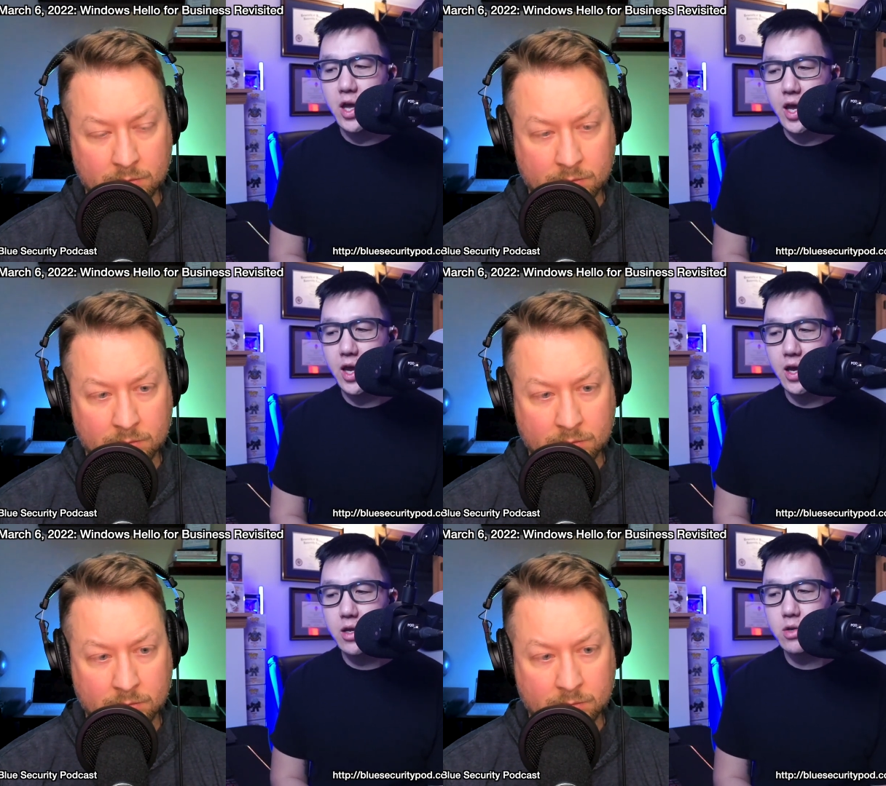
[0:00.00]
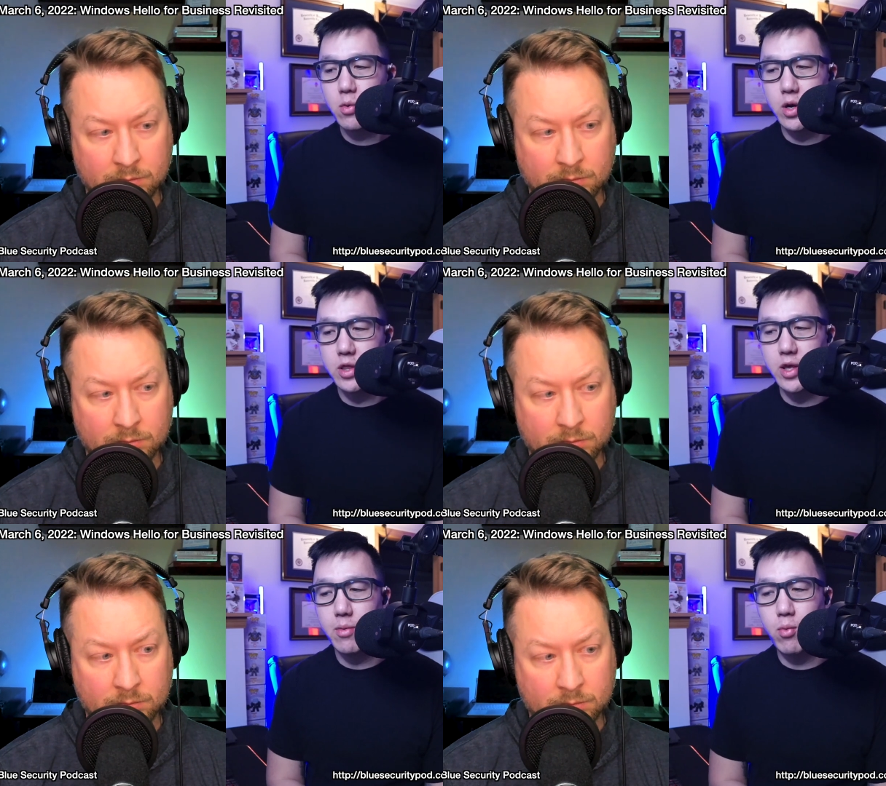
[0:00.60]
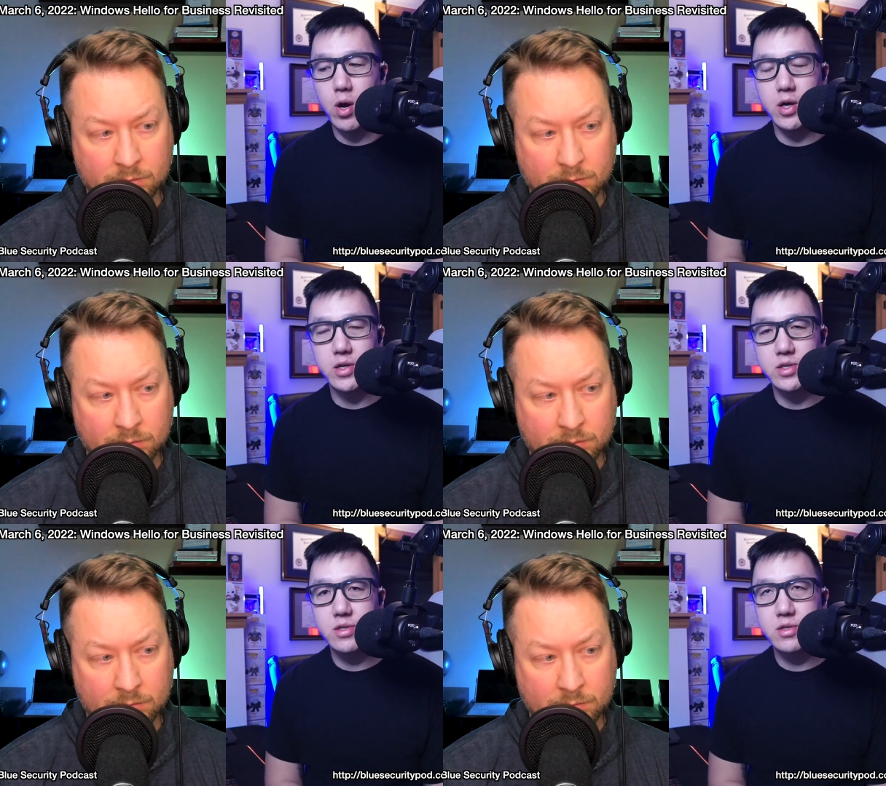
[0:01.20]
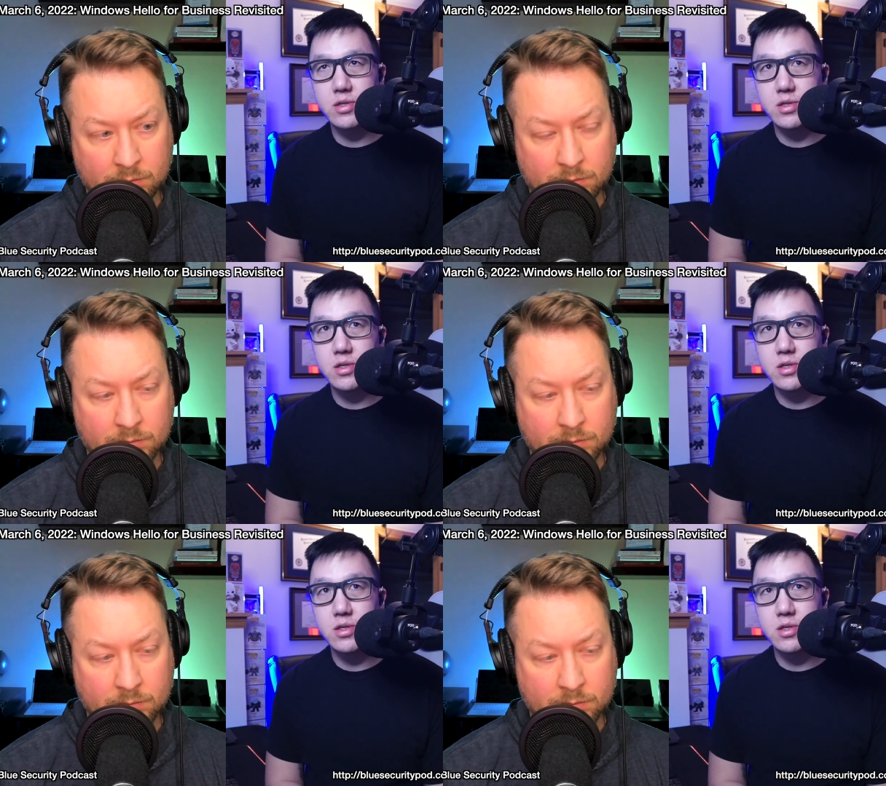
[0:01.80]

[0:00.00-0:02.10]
Speaker 1: and one of them was,